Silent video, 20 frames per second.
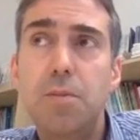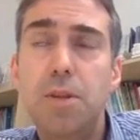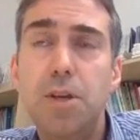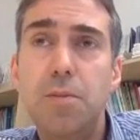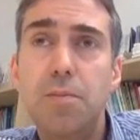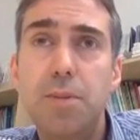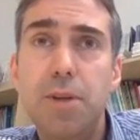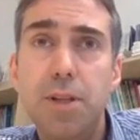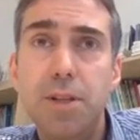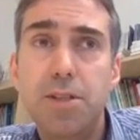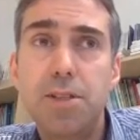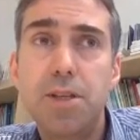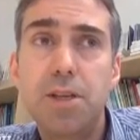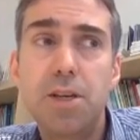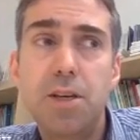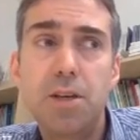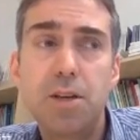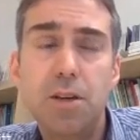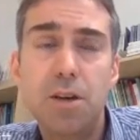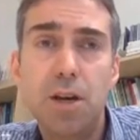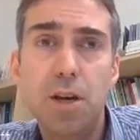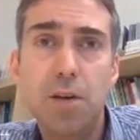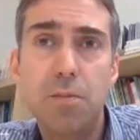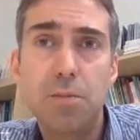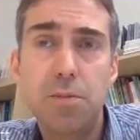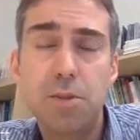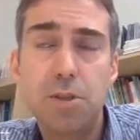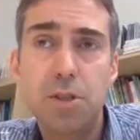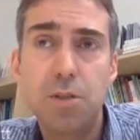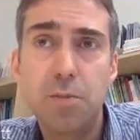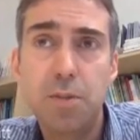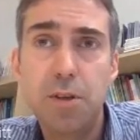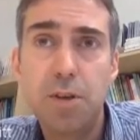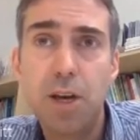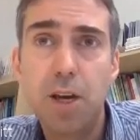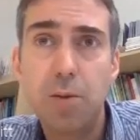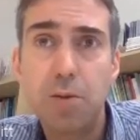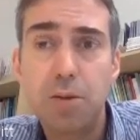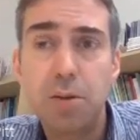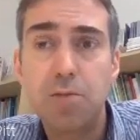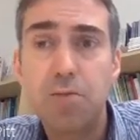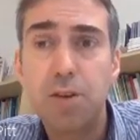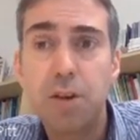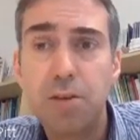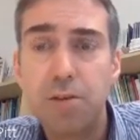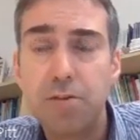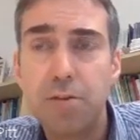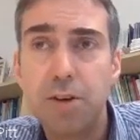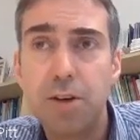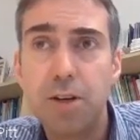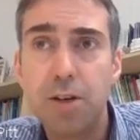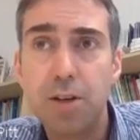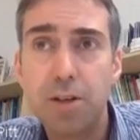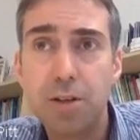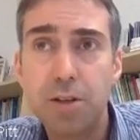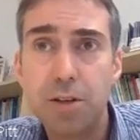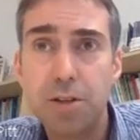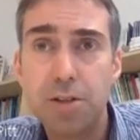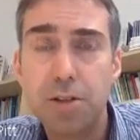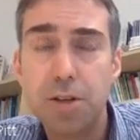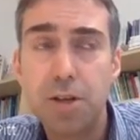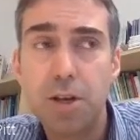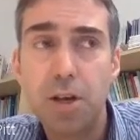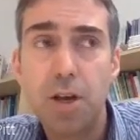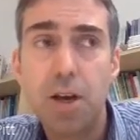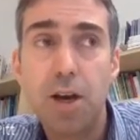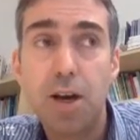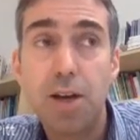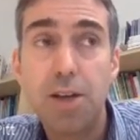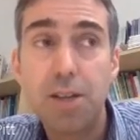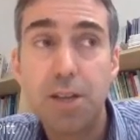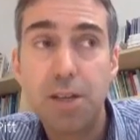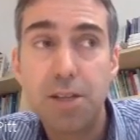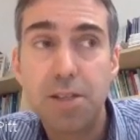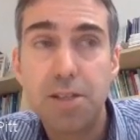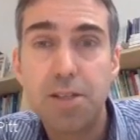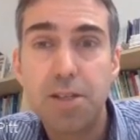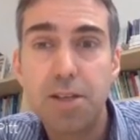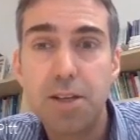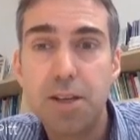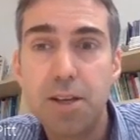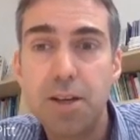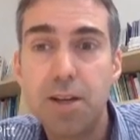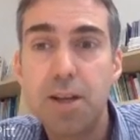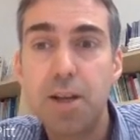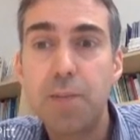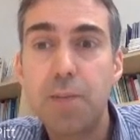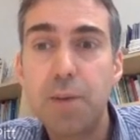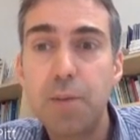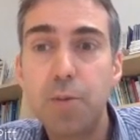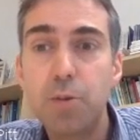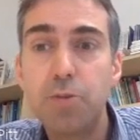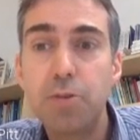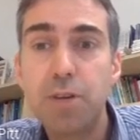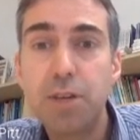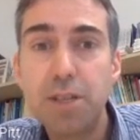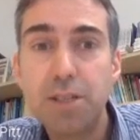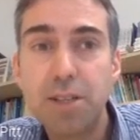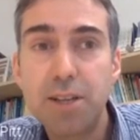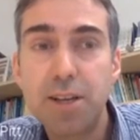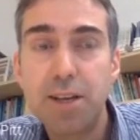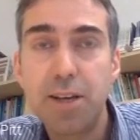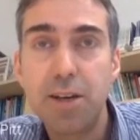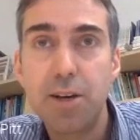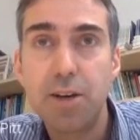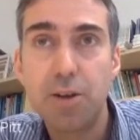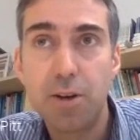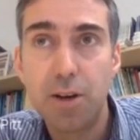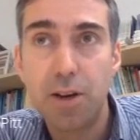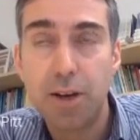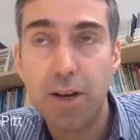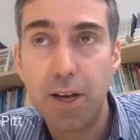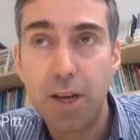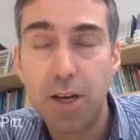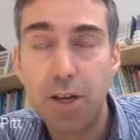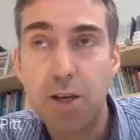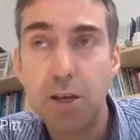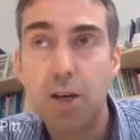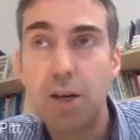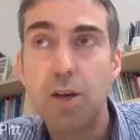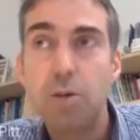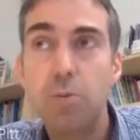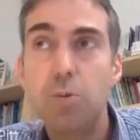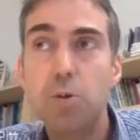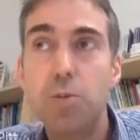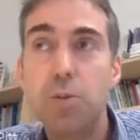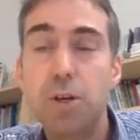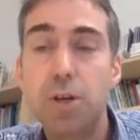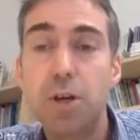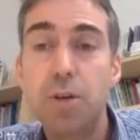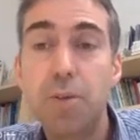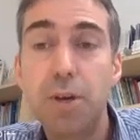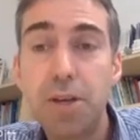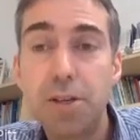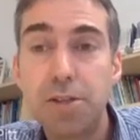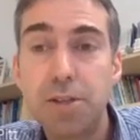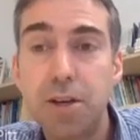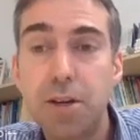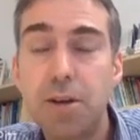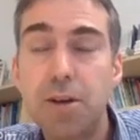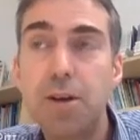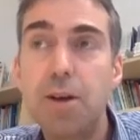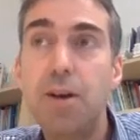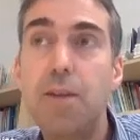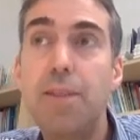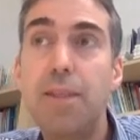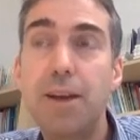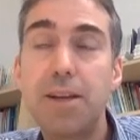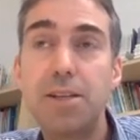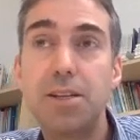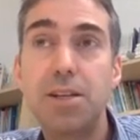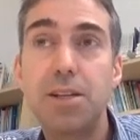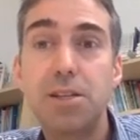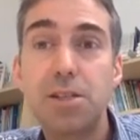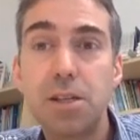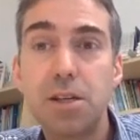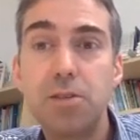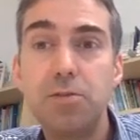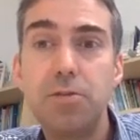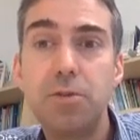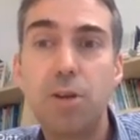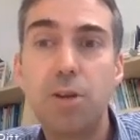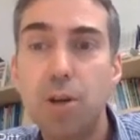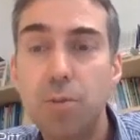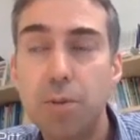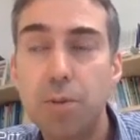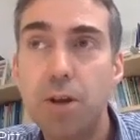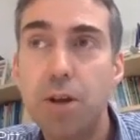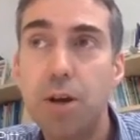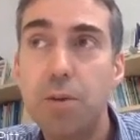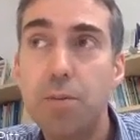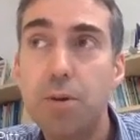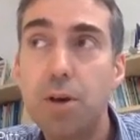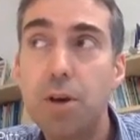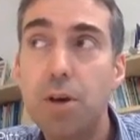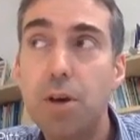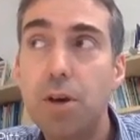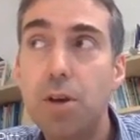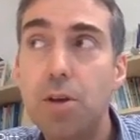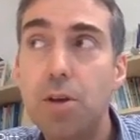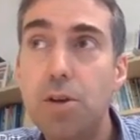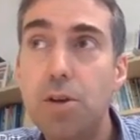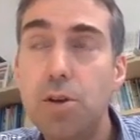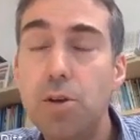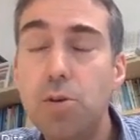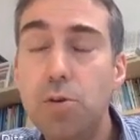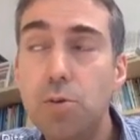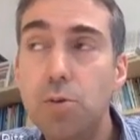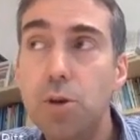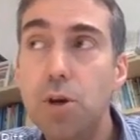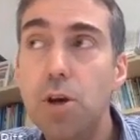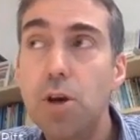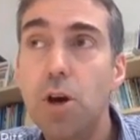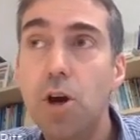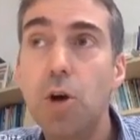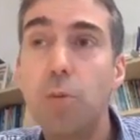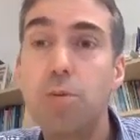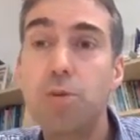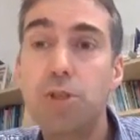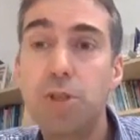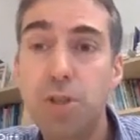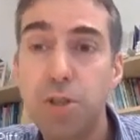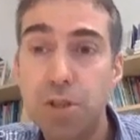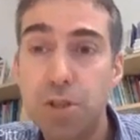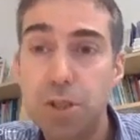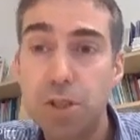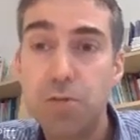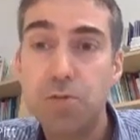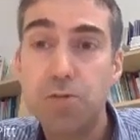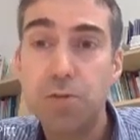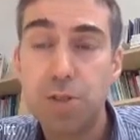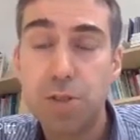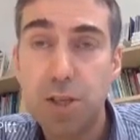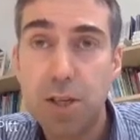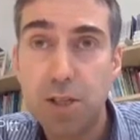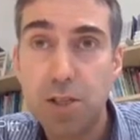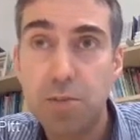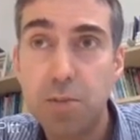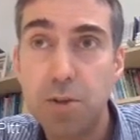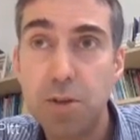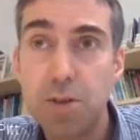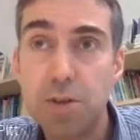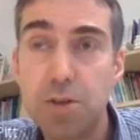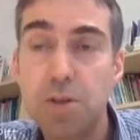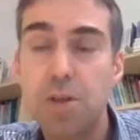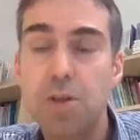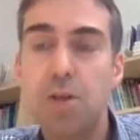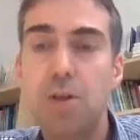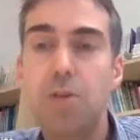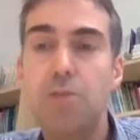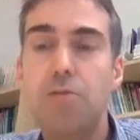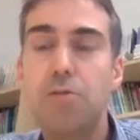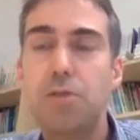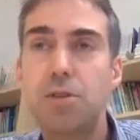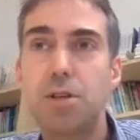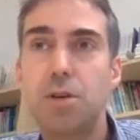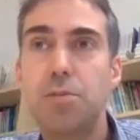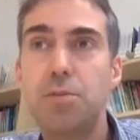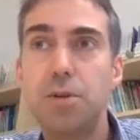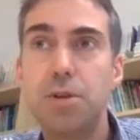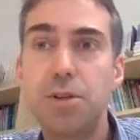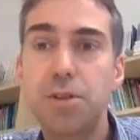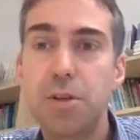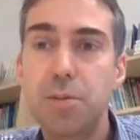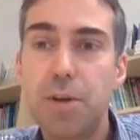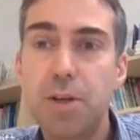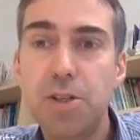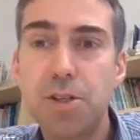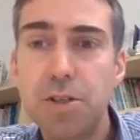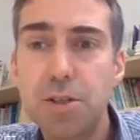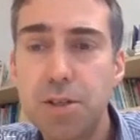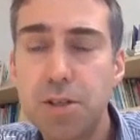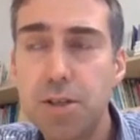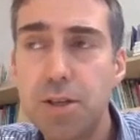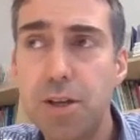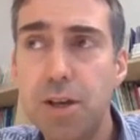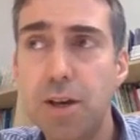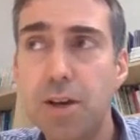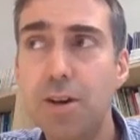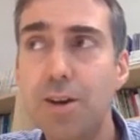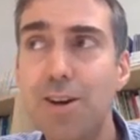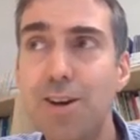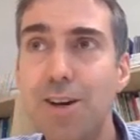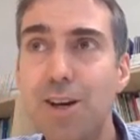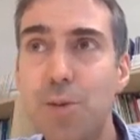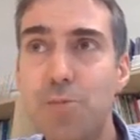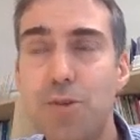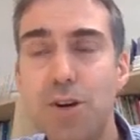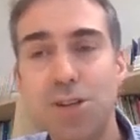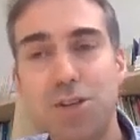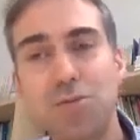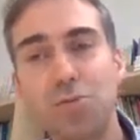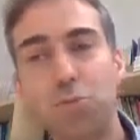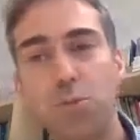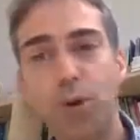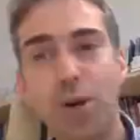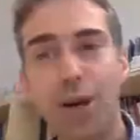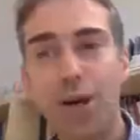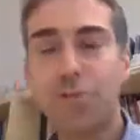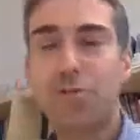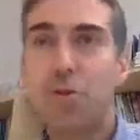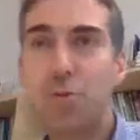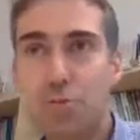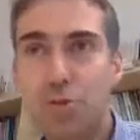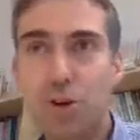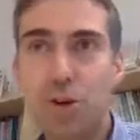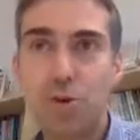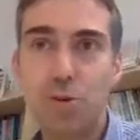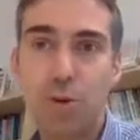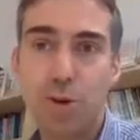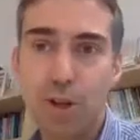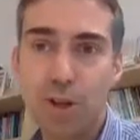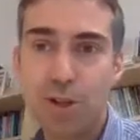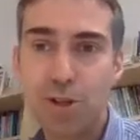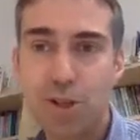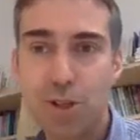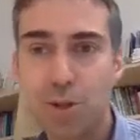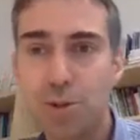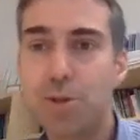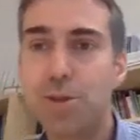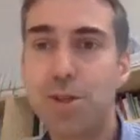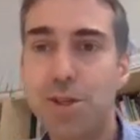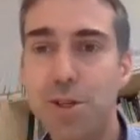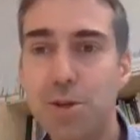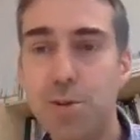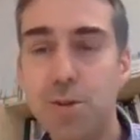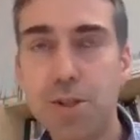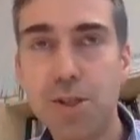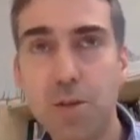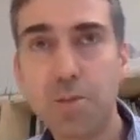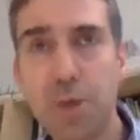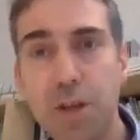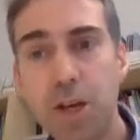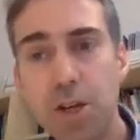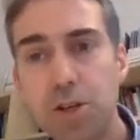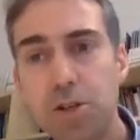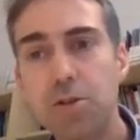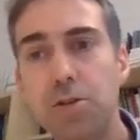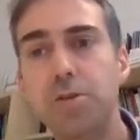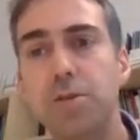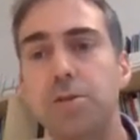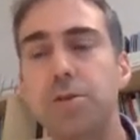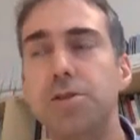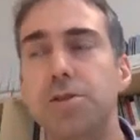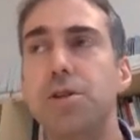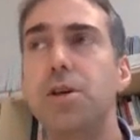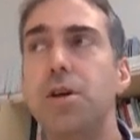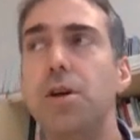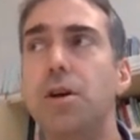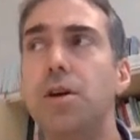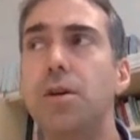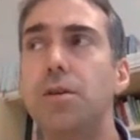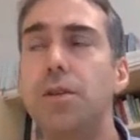the ability to be able to verify learners' identity a little bit more easily online will become easier, and that in itself will open up new opportunities for assessment. For example, as I mentioned earlier, at present we have to bring all our students into examination halls.